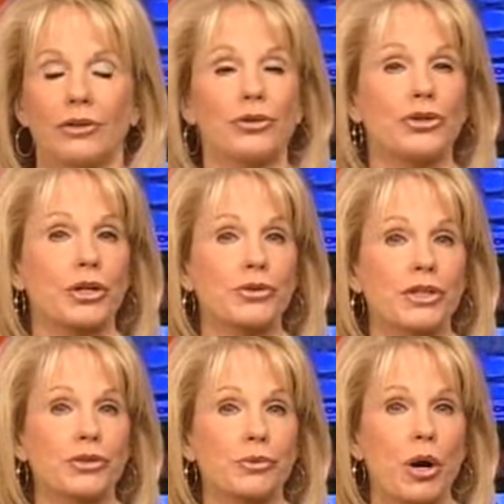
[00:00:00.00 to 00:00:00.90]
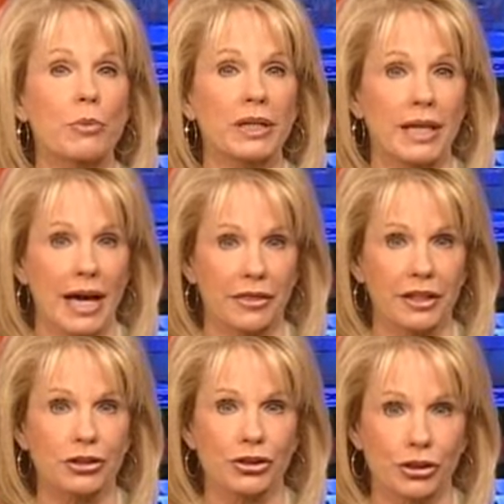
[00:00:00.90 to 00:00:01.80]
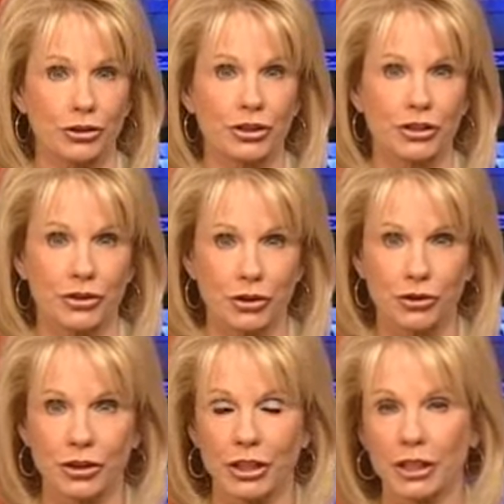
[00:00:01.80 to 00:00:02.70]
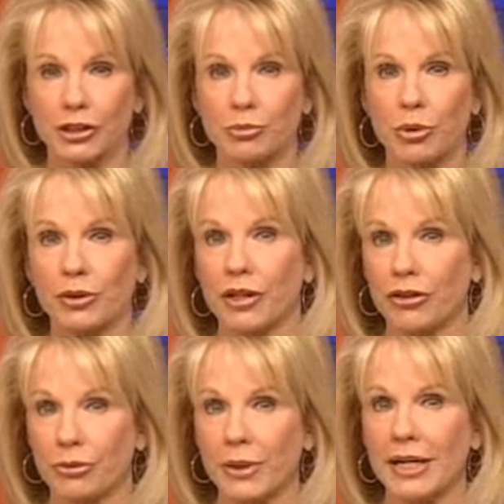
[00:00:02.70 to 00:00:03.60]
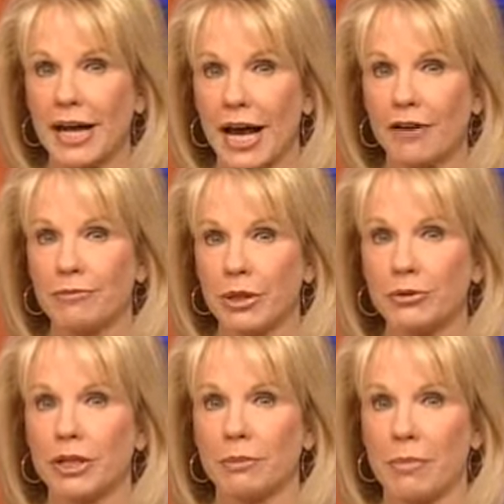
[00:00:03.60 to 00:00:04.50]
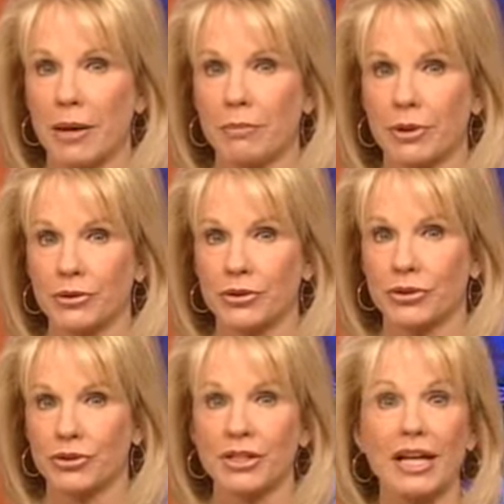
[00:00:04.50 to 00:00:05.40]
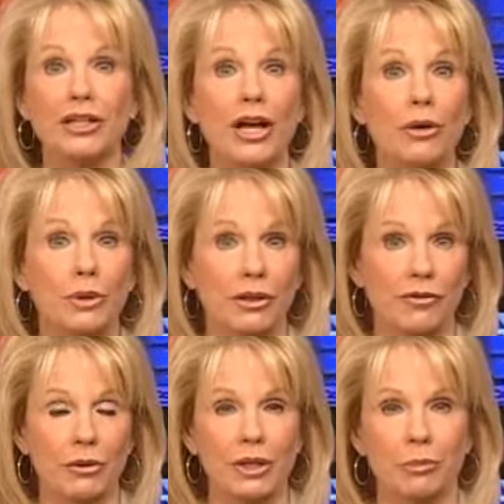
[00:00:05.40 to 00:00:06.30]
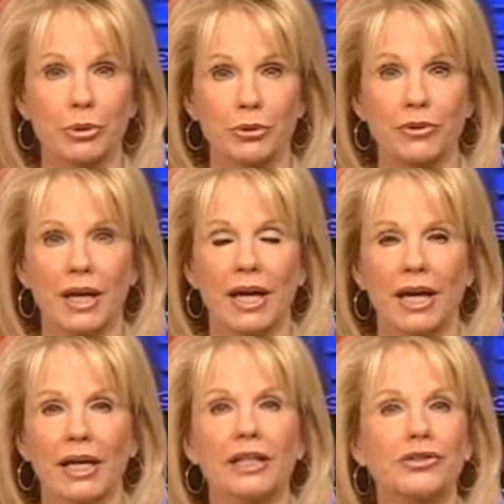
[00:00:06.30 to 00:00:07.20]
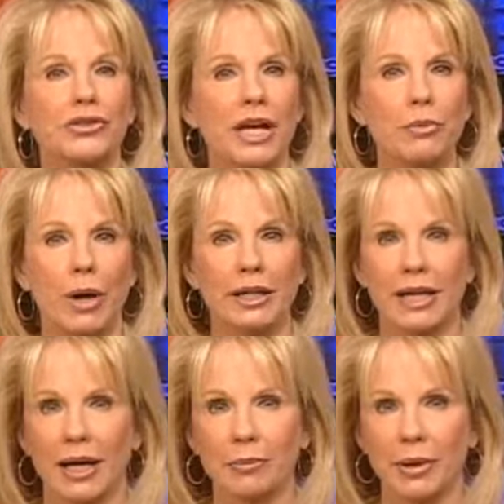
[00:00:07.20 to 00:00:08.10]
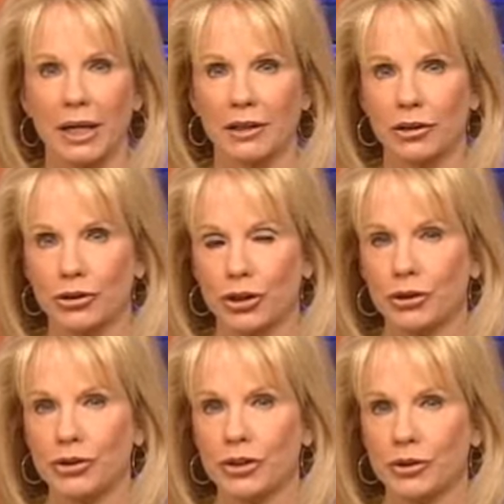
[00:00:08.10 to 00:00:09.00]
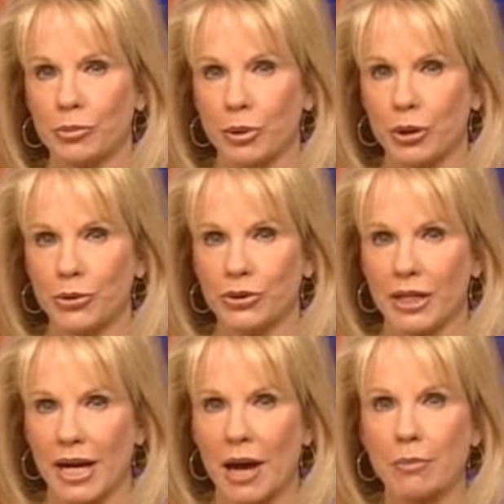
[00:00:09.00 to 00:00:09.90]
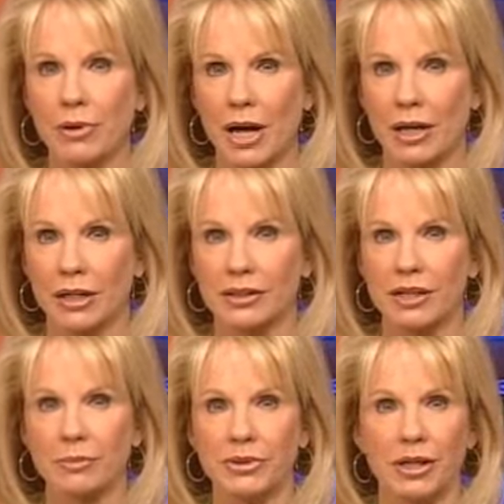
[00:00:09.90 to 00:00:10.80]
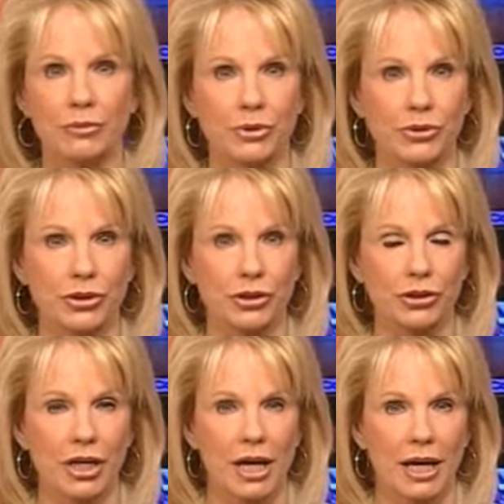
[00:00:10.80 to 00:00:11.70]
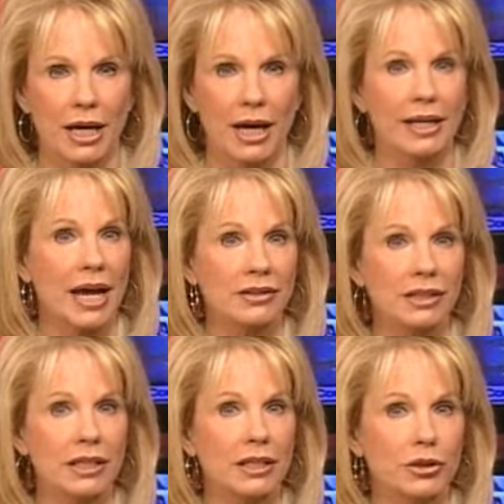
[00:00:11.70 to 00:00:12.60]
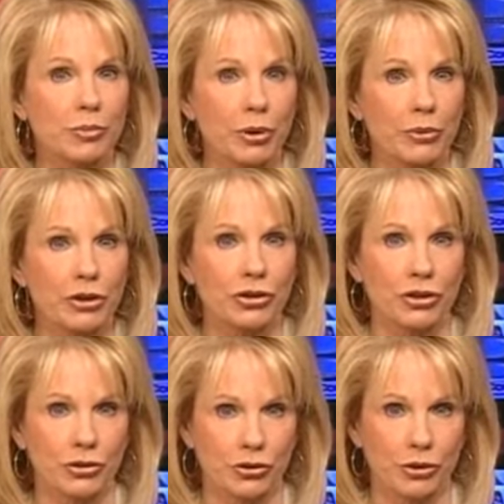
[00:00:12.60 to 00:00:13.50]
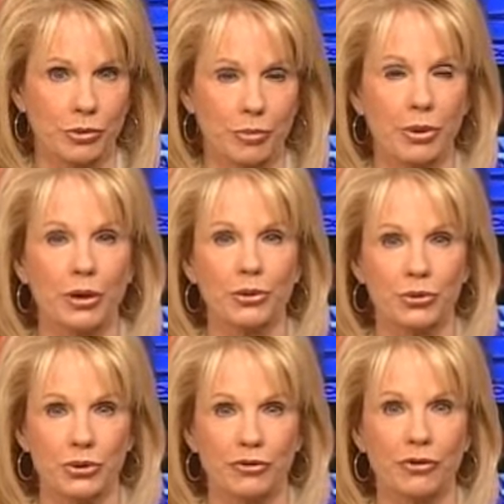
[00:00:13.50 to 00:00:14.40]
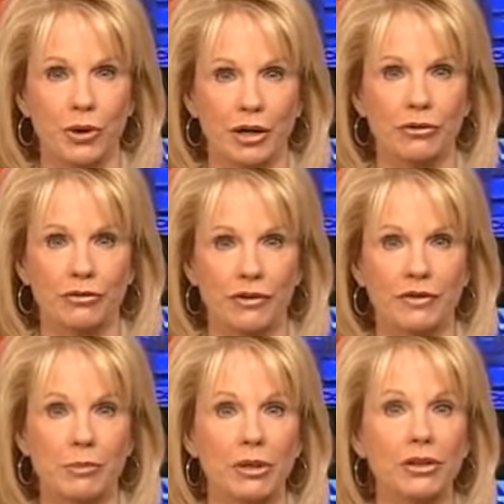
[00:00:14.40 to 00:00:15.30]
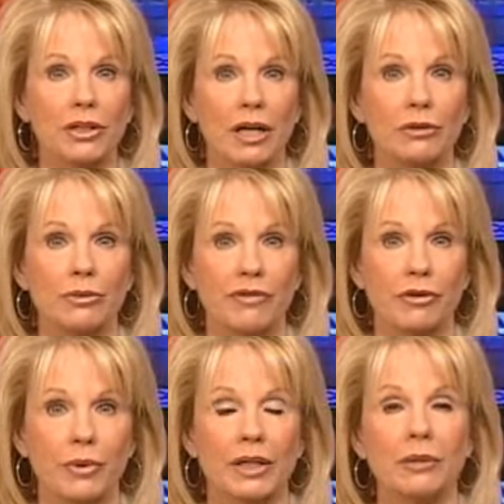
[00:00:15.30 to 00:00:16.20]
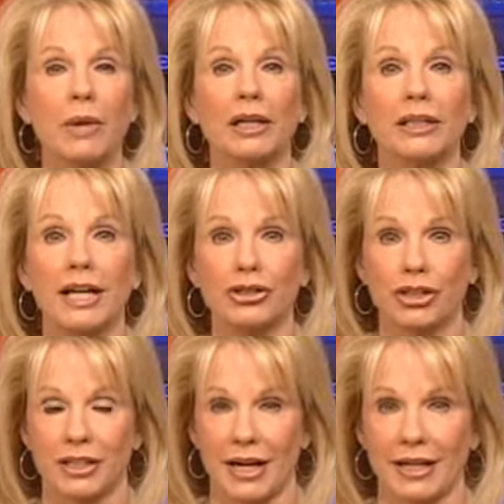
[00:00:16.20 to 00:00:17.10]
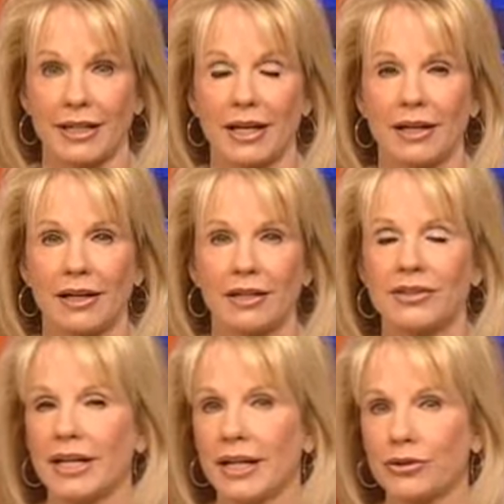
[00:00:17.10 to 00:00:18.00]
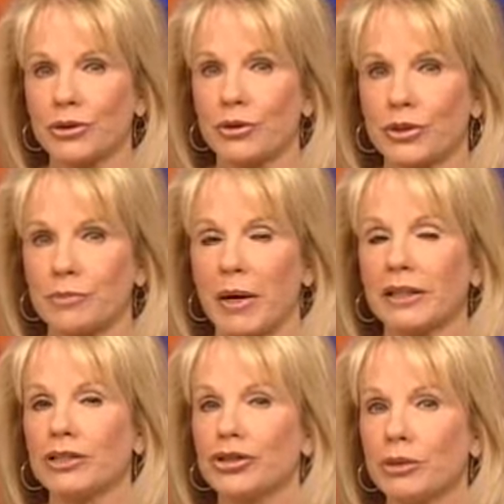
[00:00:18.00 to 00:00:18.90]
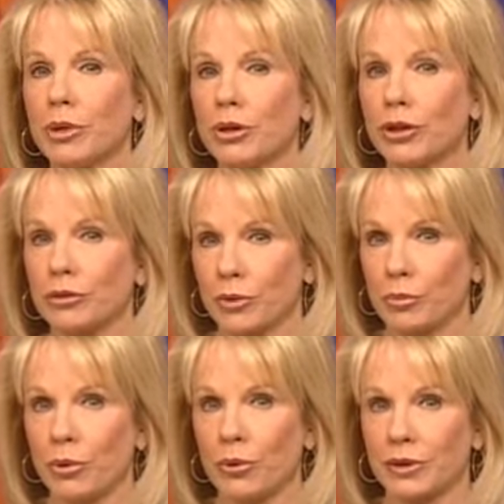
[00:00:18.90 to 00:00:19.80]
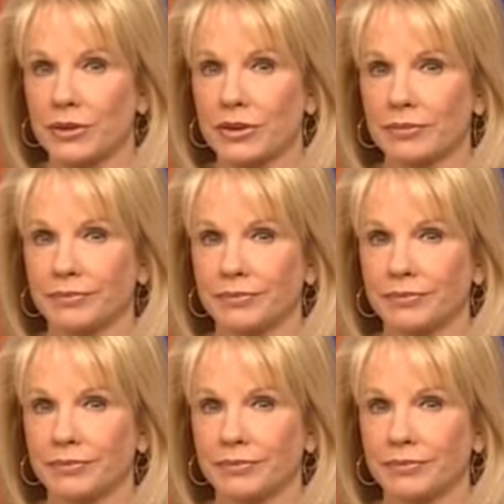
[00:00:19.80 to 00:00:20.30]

New Jersey's Roman Catholic Church is urging its more than 3.5 million members to say no in the voting booth. In a statewide campaign, the church is opposing embryonic stem cell research and asking its parishioners to oppose the $450 million referendum on Election Day. State House correspondent Jim Hooker reports.